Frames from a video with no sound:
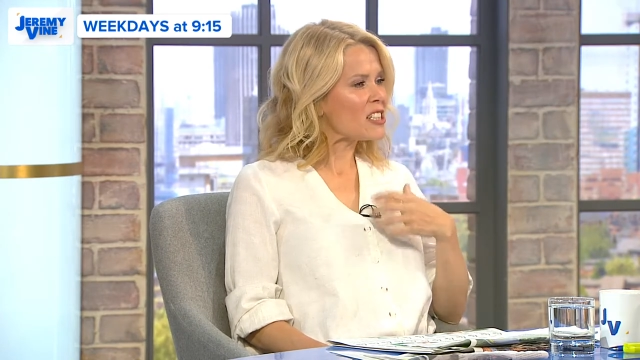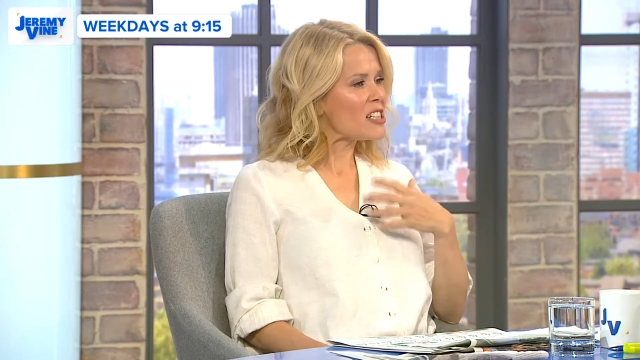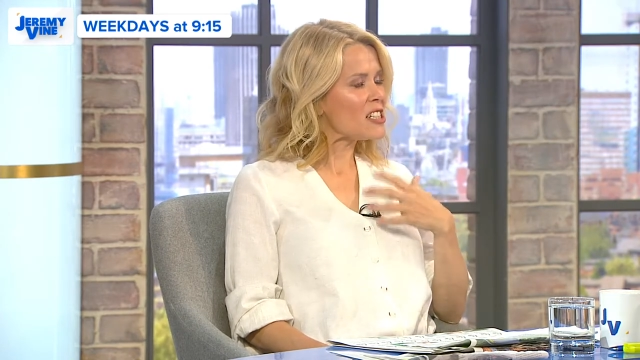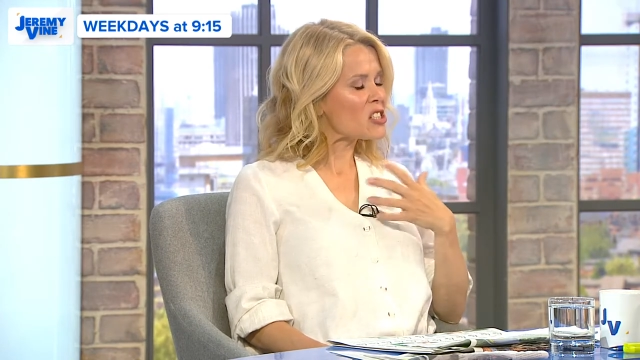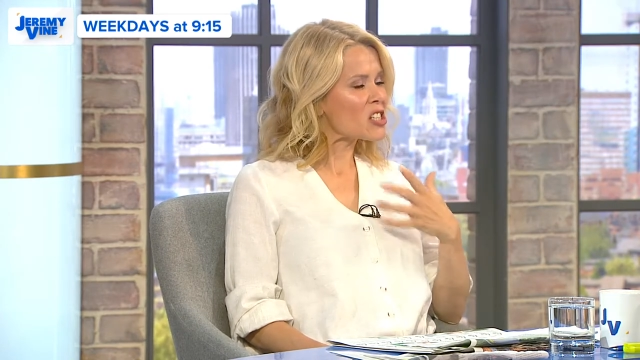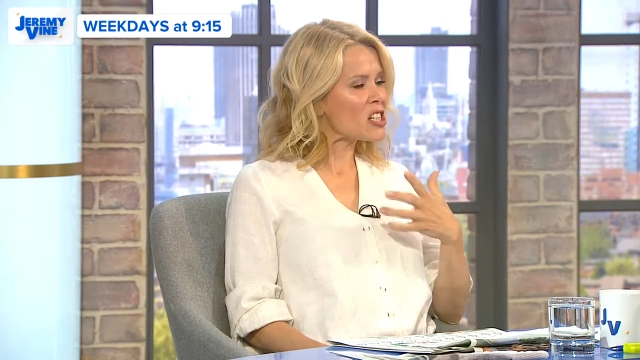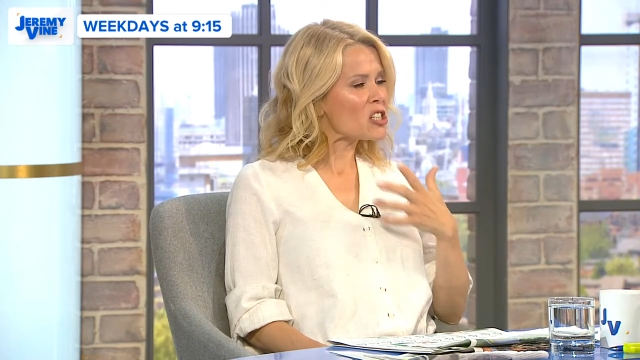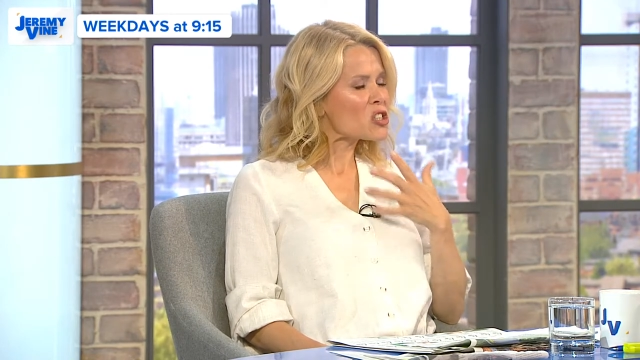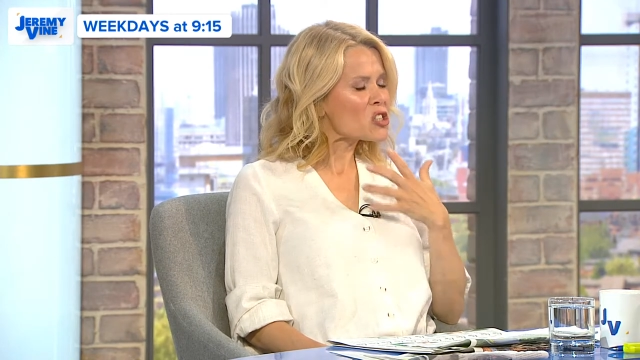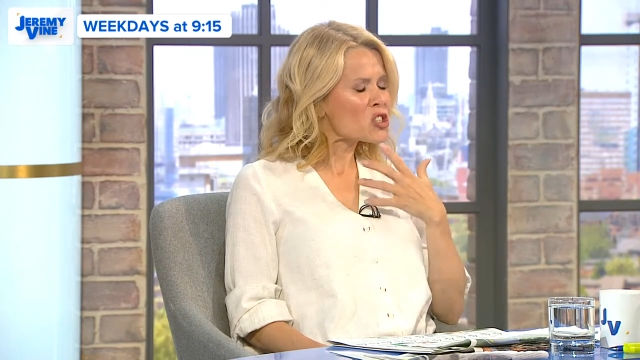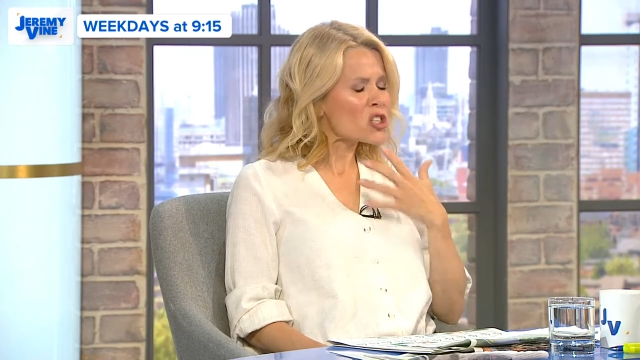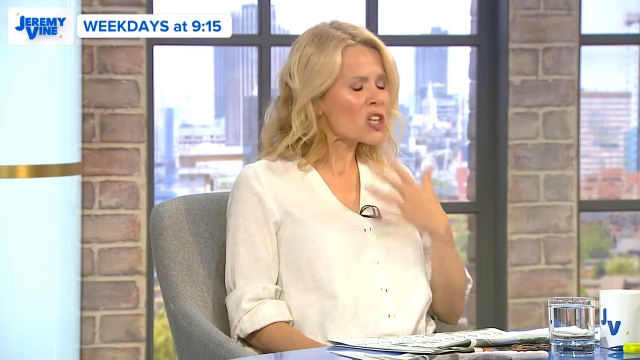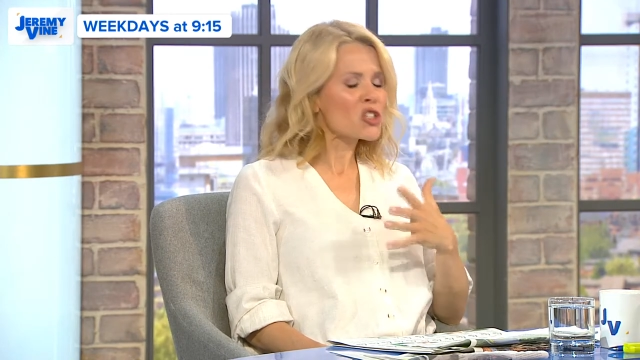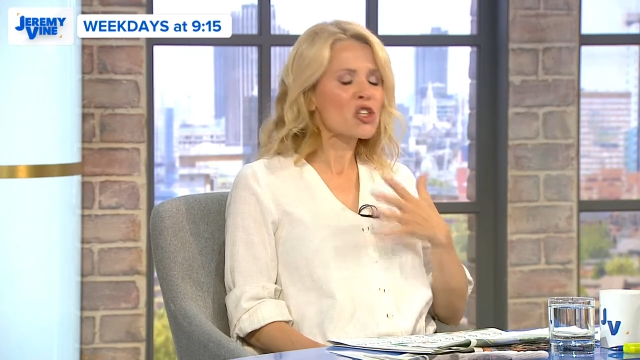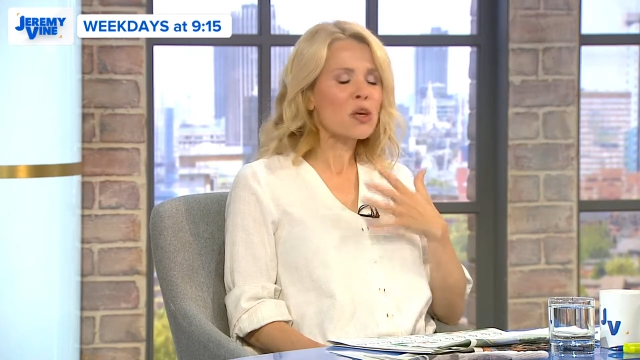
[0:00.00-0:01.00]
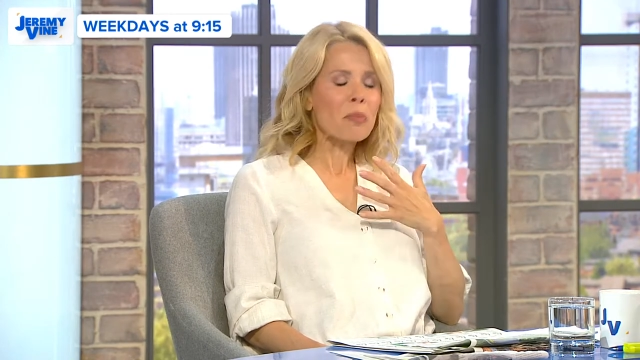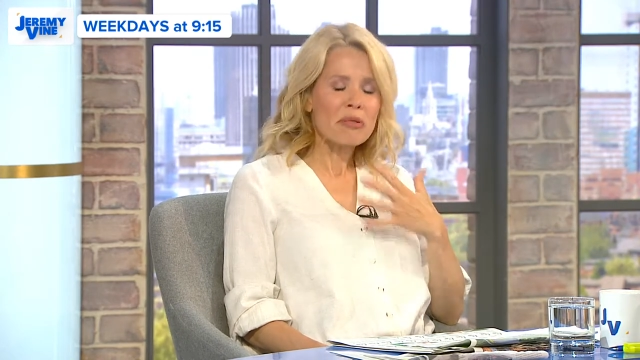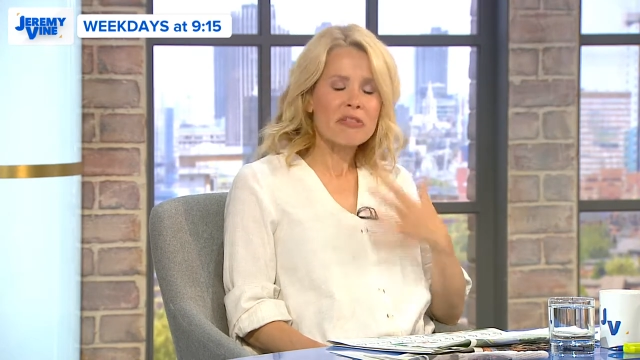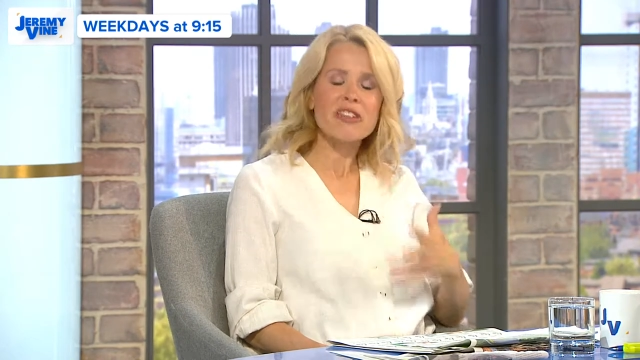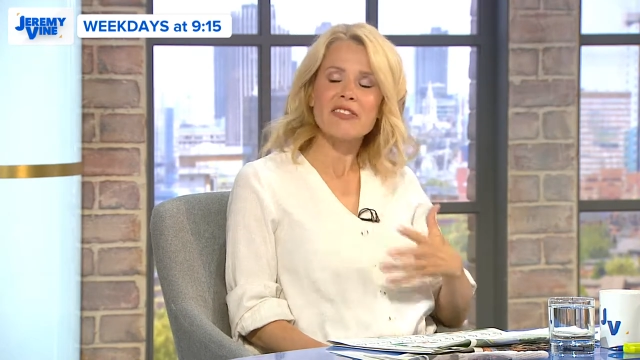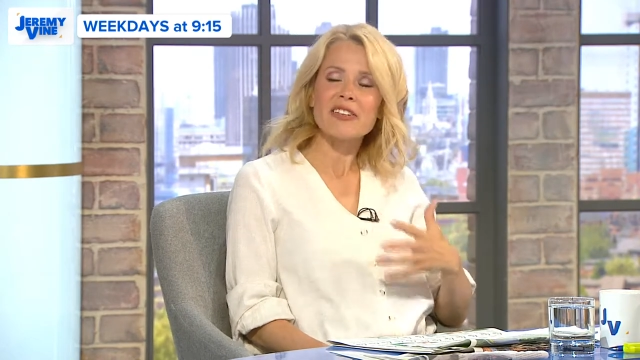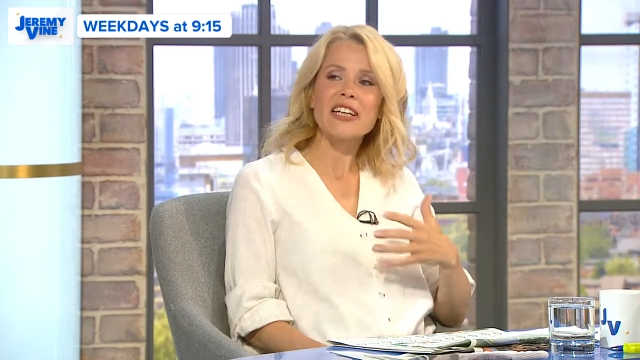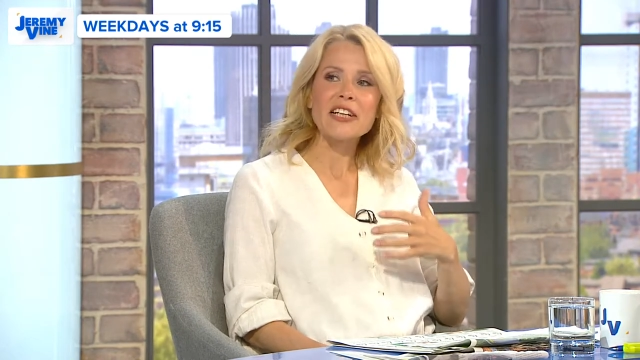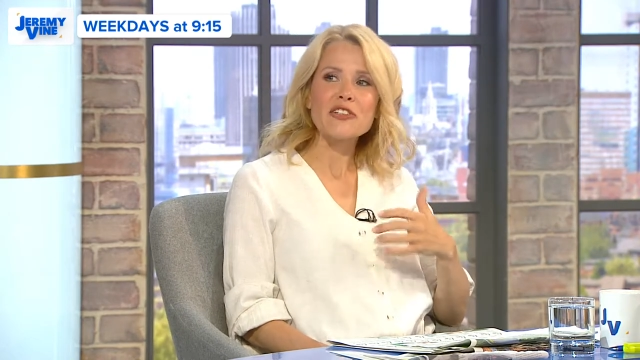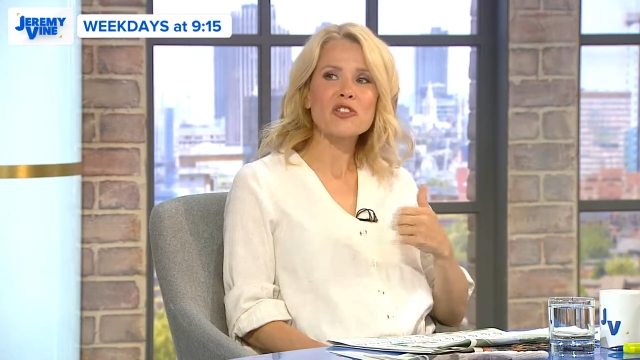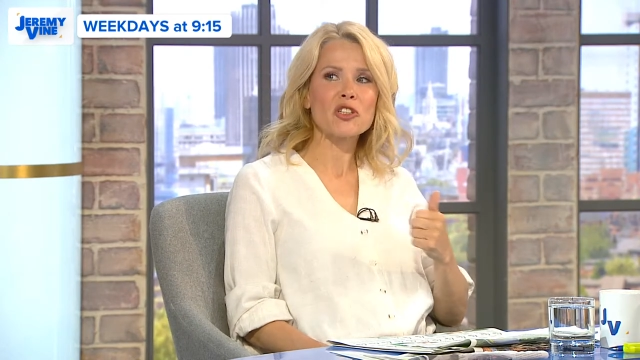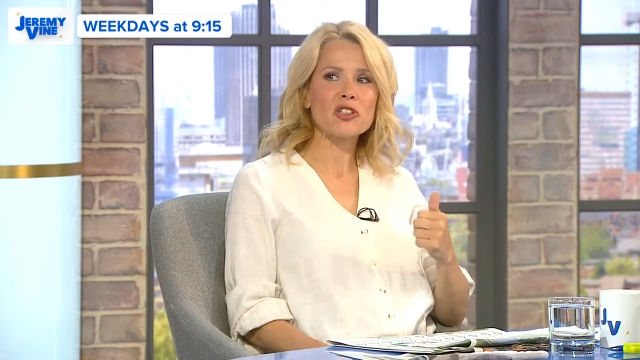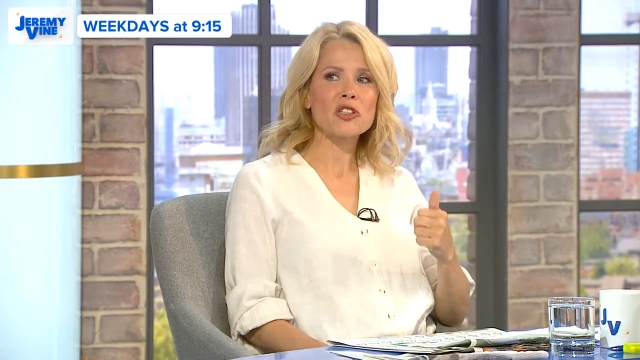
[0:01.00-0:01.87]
and it's such a privilege to